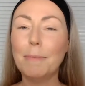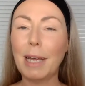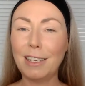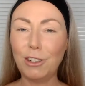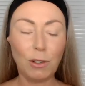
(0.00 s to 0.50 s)

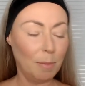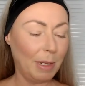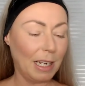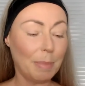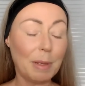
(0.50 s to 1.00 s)
Making sure you
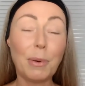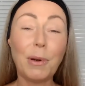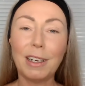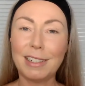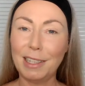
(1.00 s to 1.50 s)
pick up the
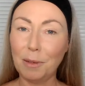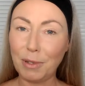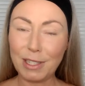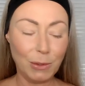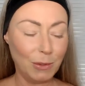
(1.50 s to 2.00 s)
product in the
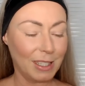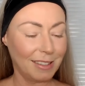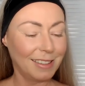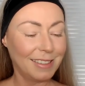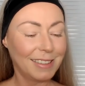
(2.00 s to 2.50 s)
bristles.